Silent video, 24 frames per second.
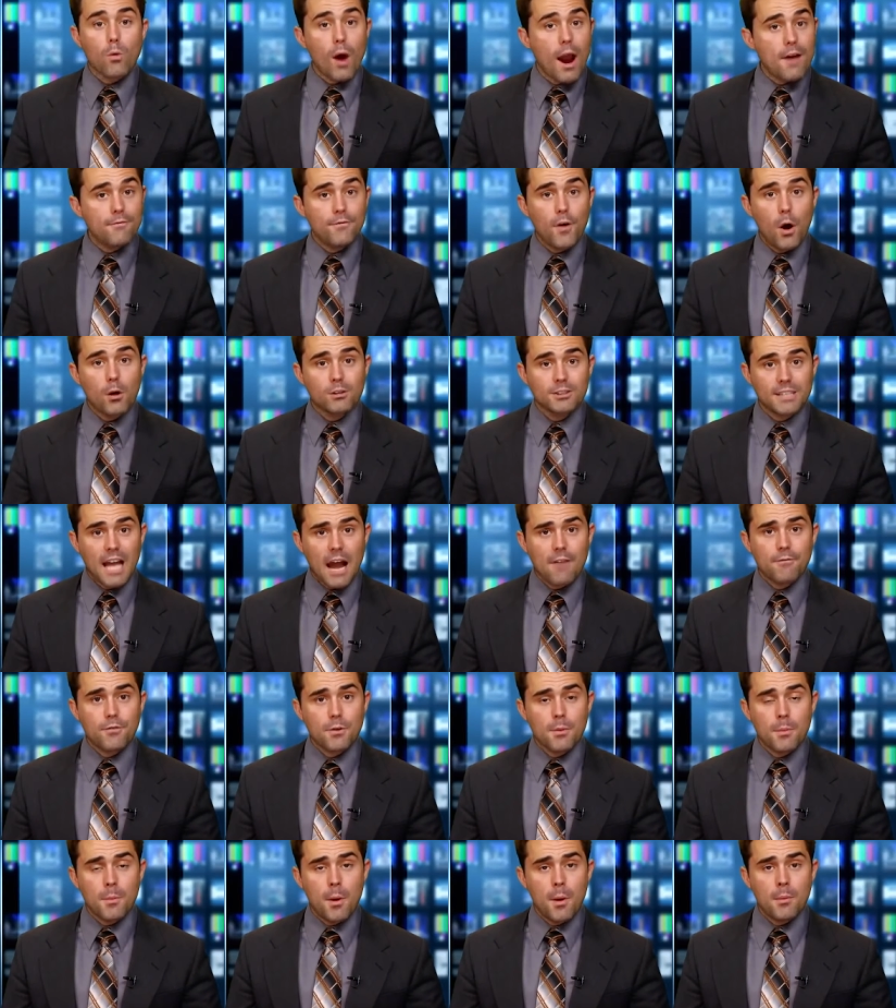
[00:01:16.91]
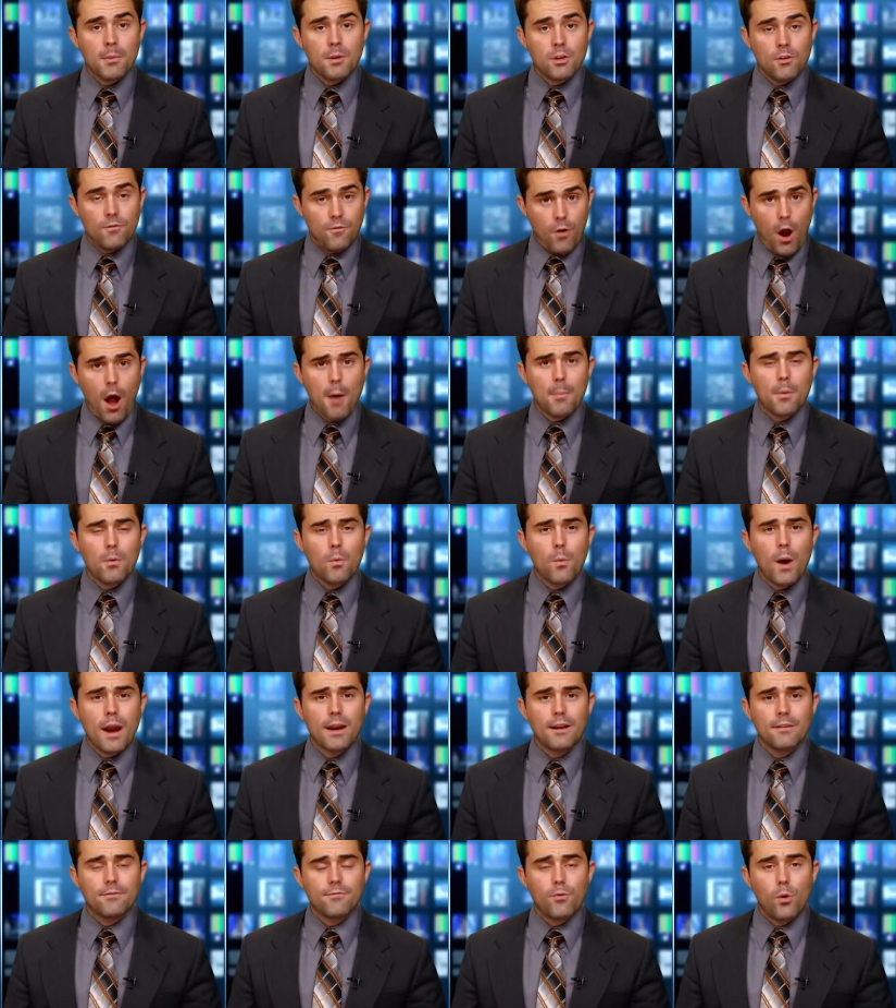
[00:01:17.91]
right, folks, now for the moment you've all been
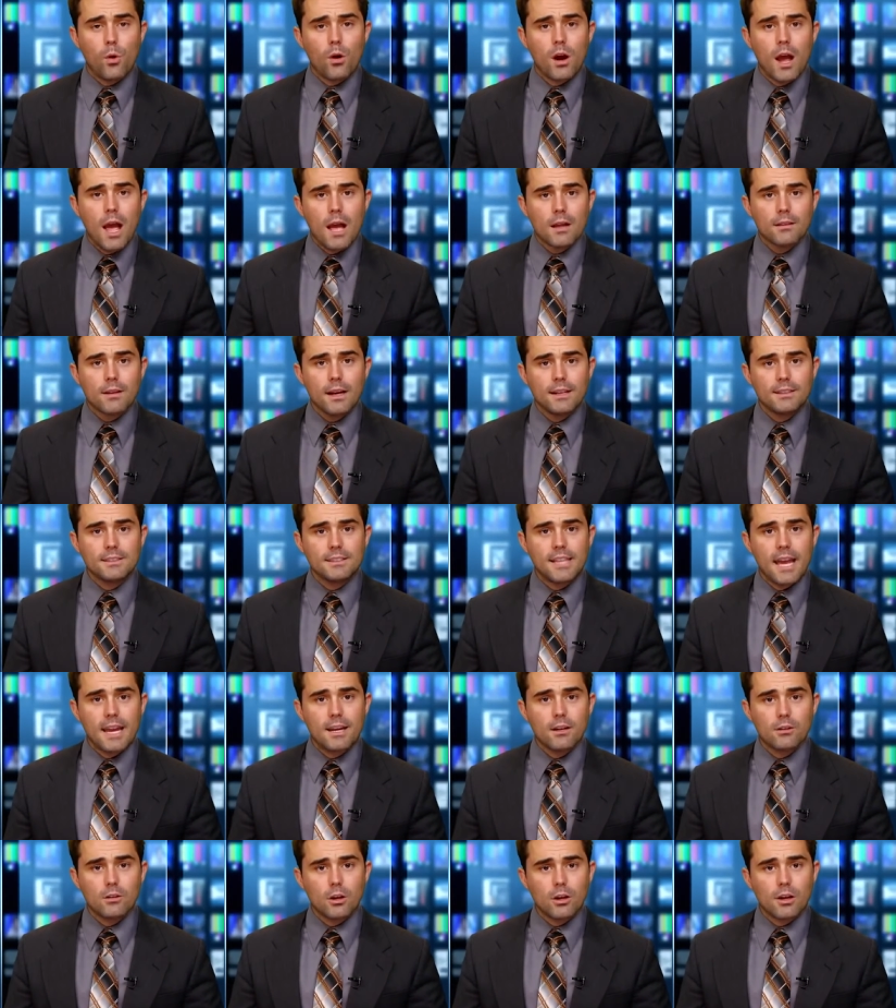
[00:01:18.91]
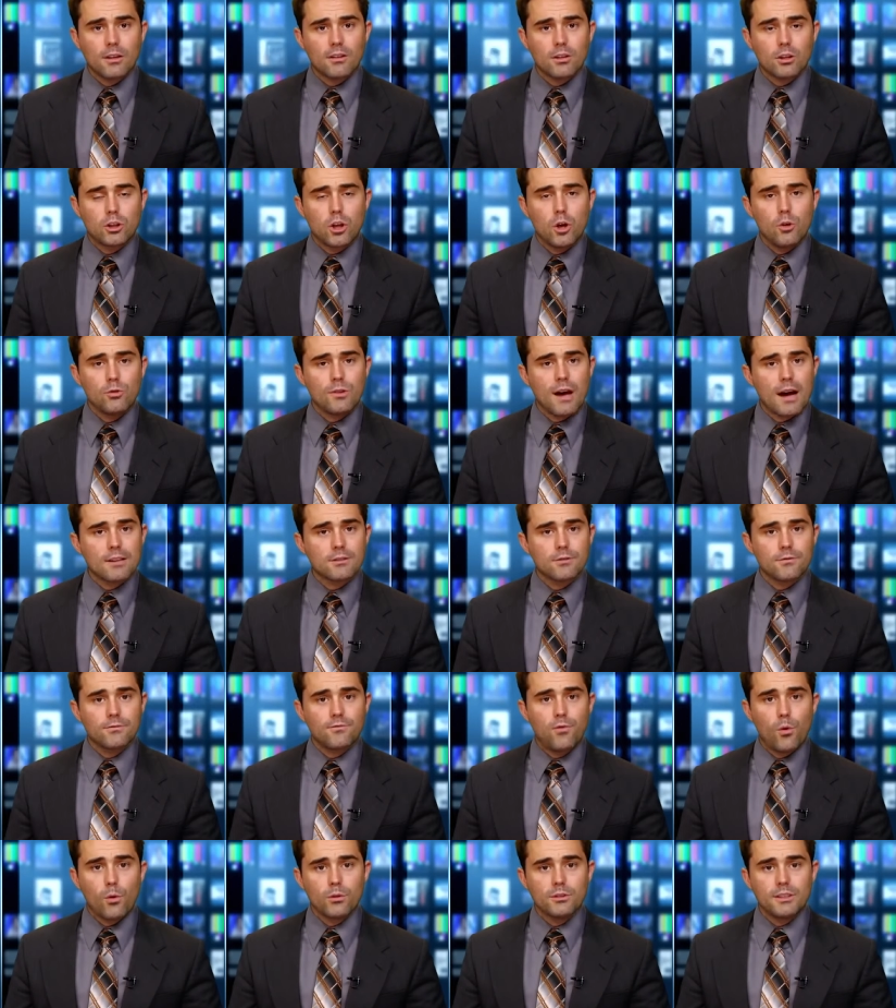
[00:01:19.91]
waiting for, let's take a look at the
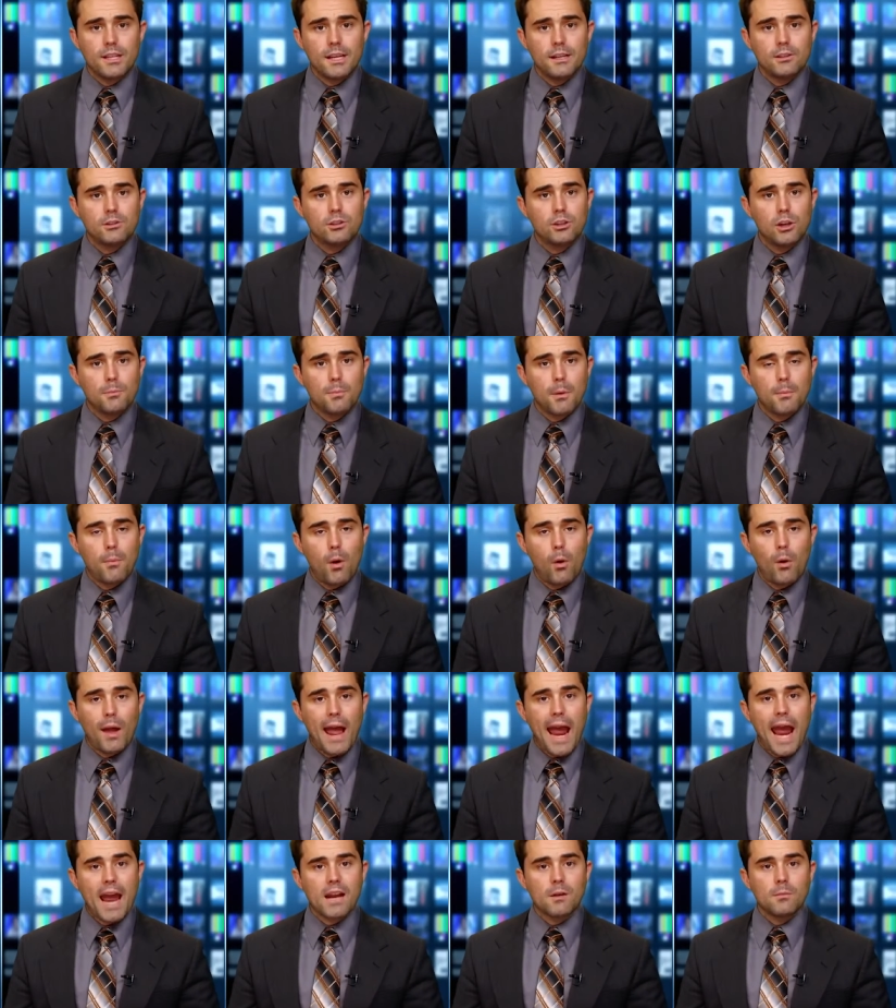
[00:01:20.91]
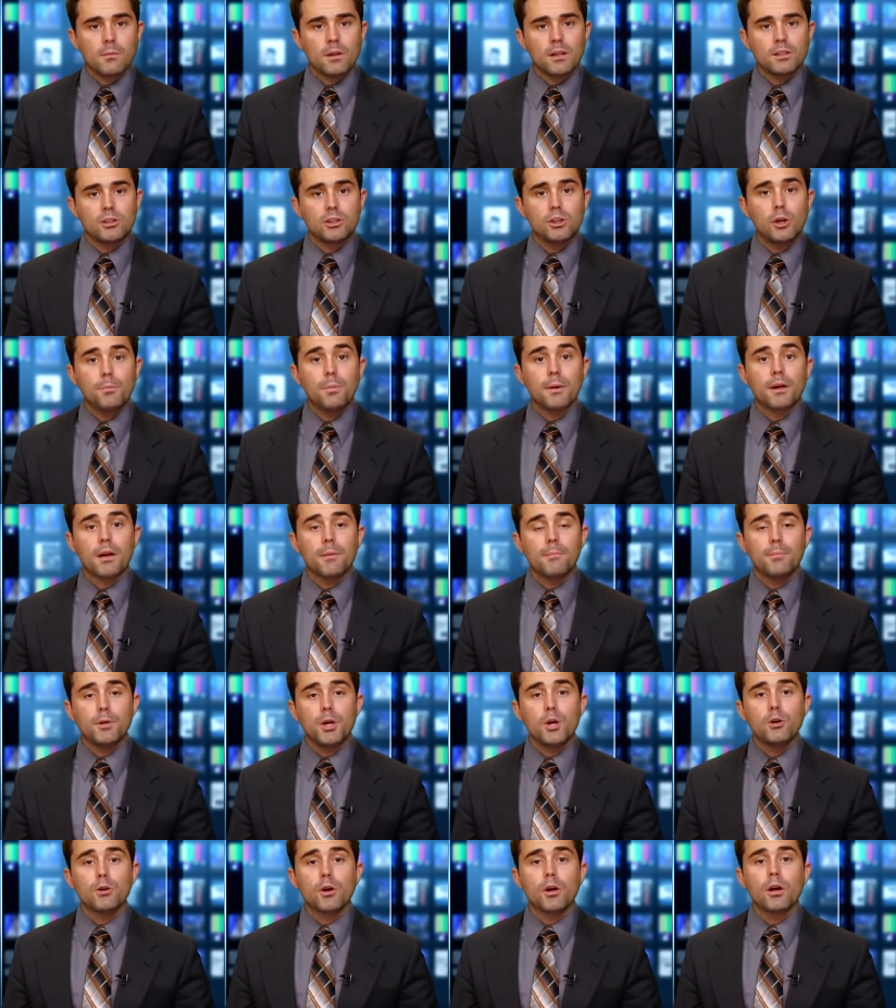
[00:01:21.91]
2014 Super Bowl Animalist
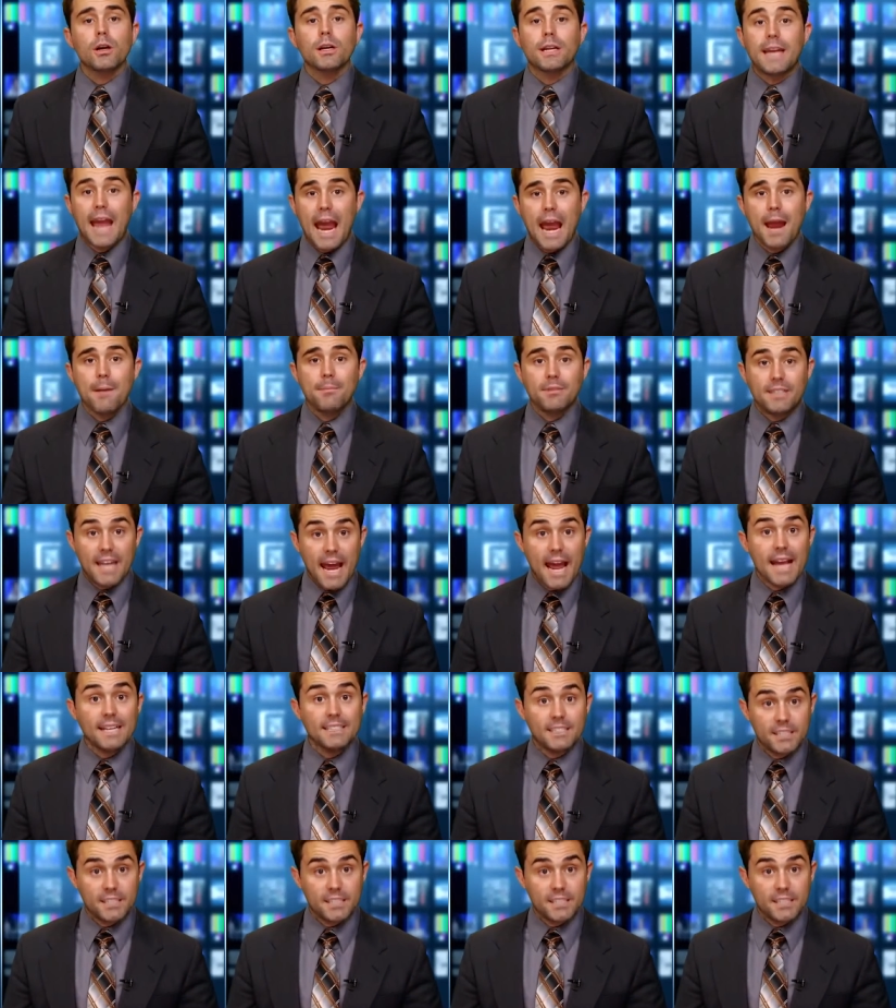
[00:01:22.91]
Supercomputer Game Day